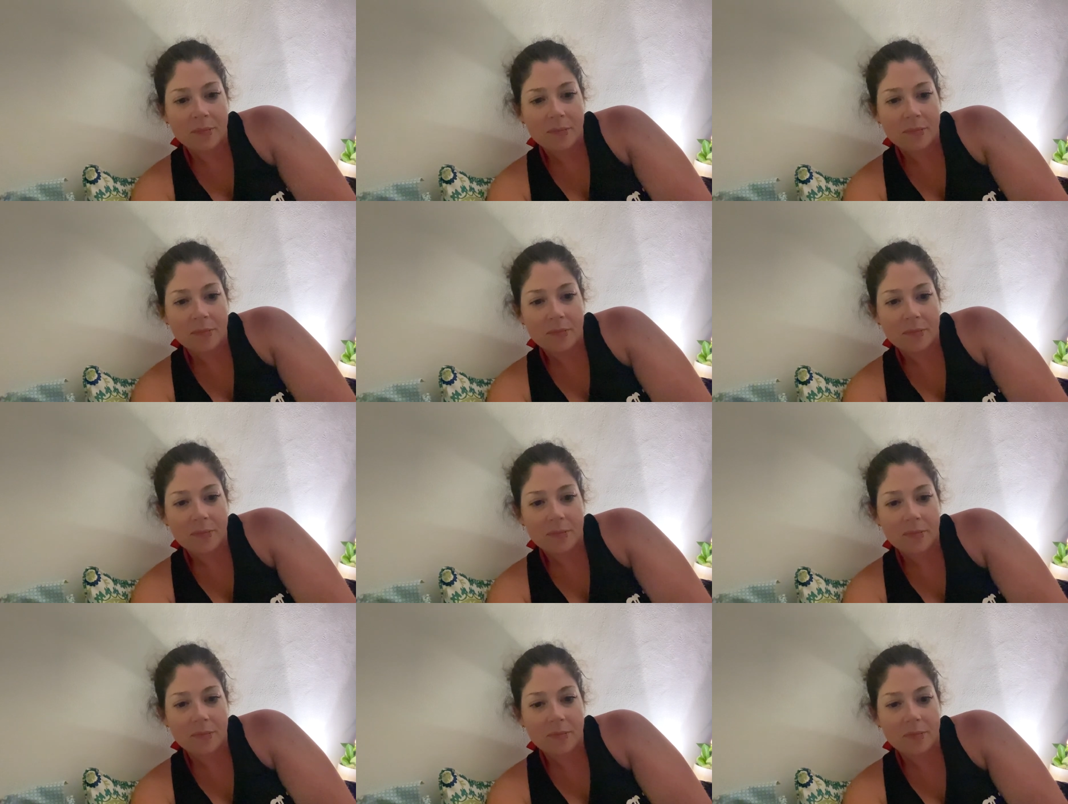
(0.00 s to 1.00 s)
What does that
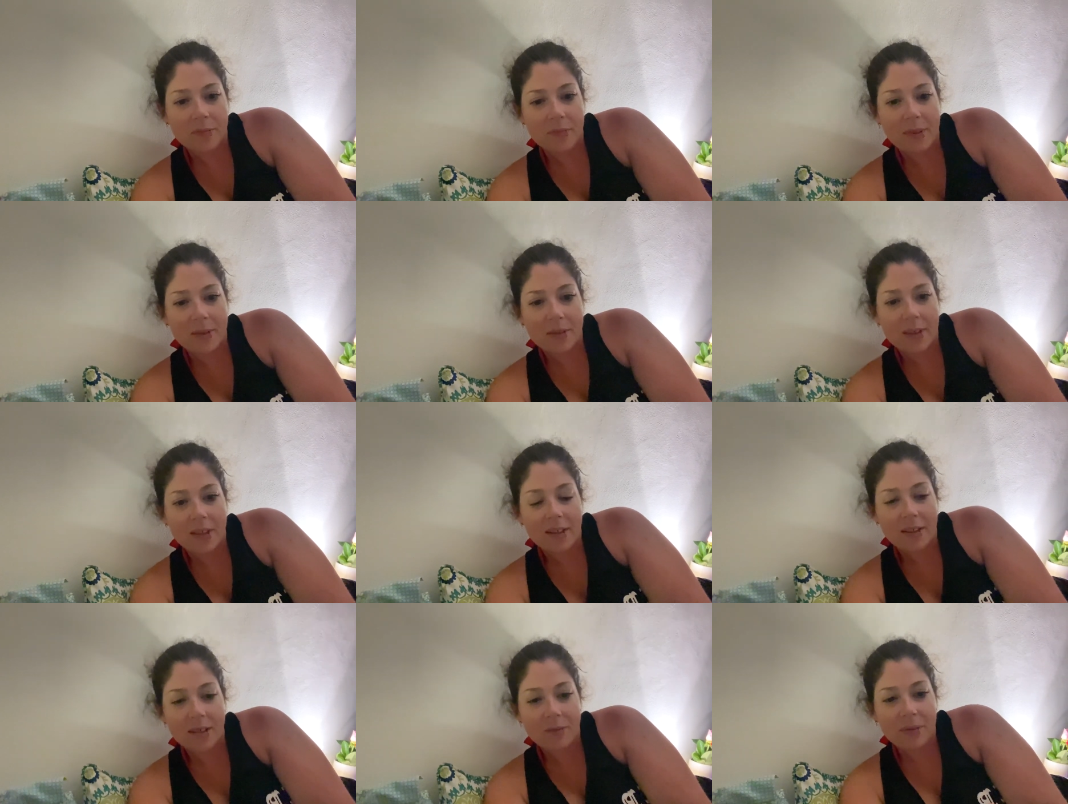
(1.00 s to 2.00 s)
mean?
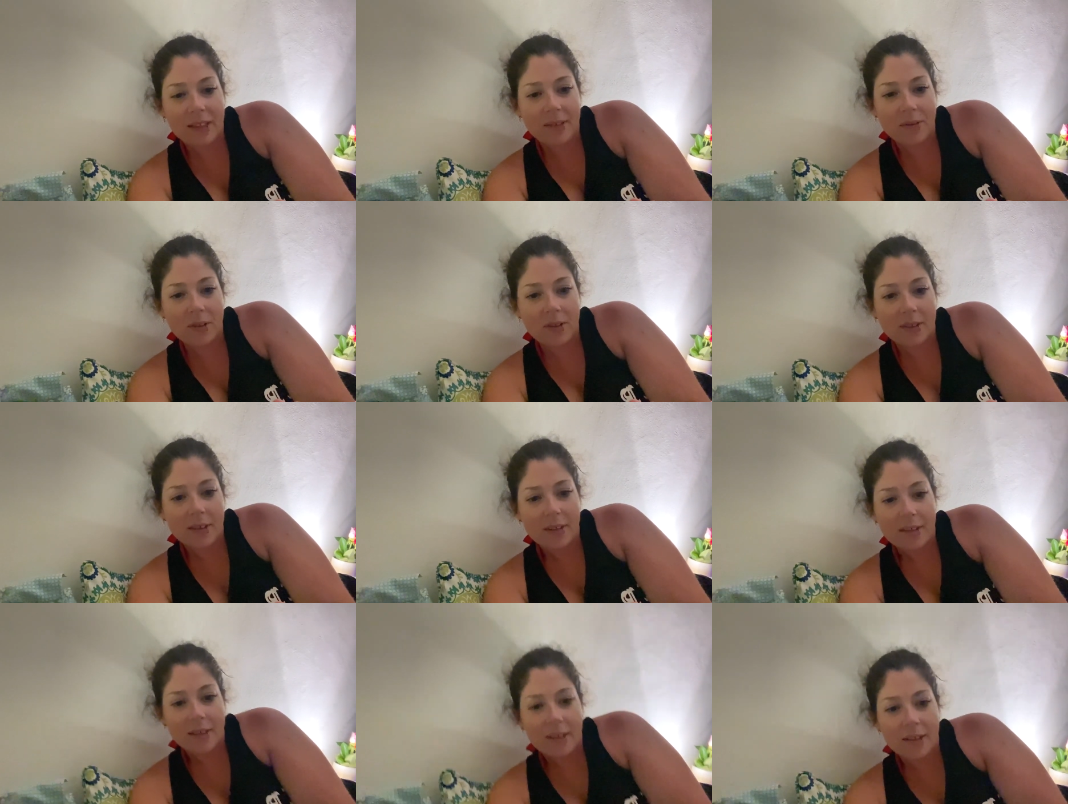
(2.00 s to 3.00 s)
The flavor
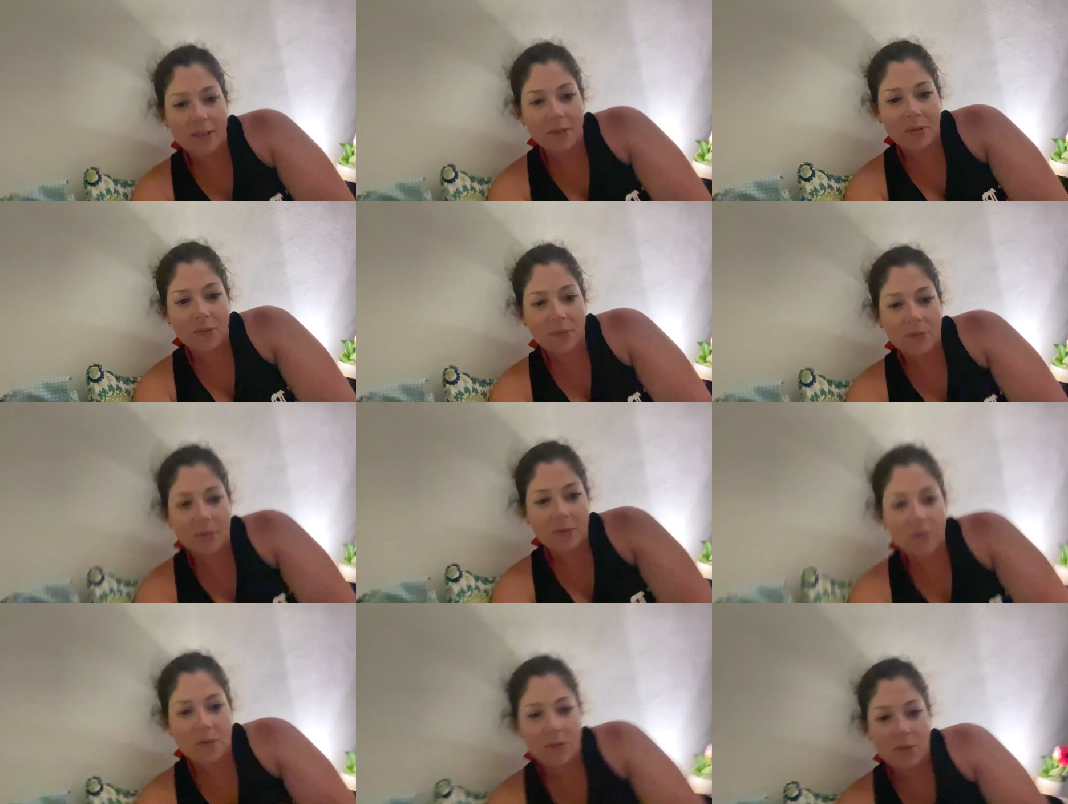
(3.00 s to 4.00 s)
of
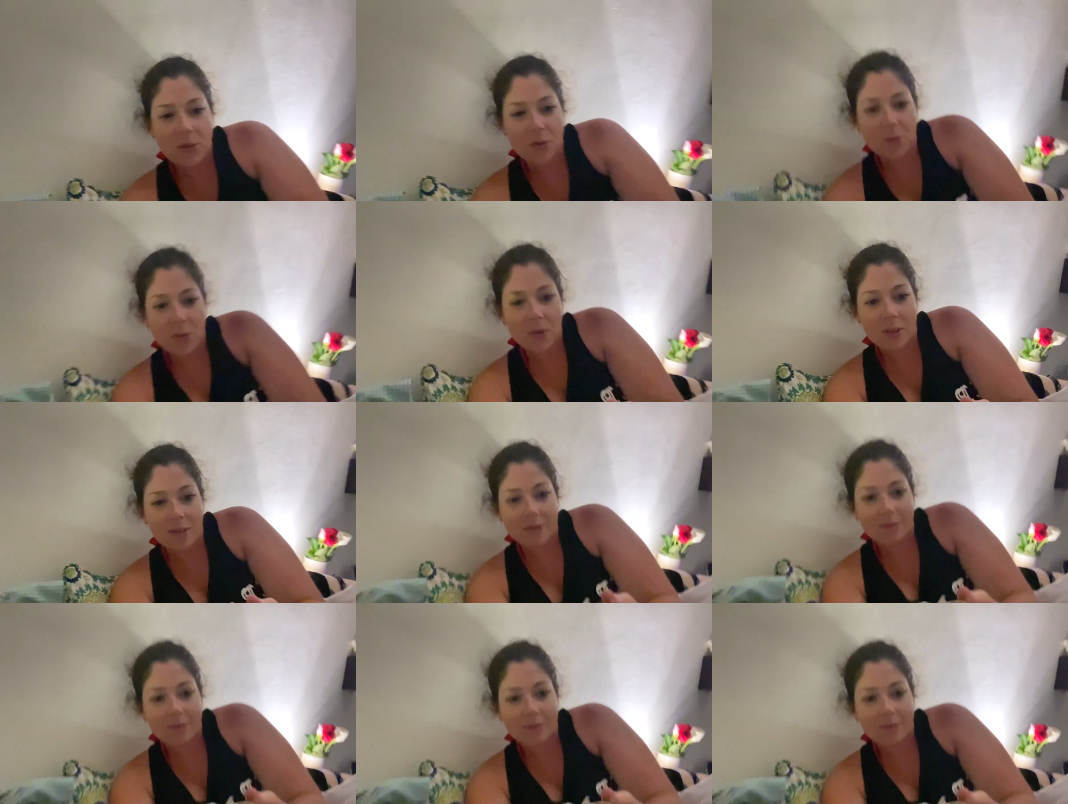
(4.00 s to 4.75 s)
your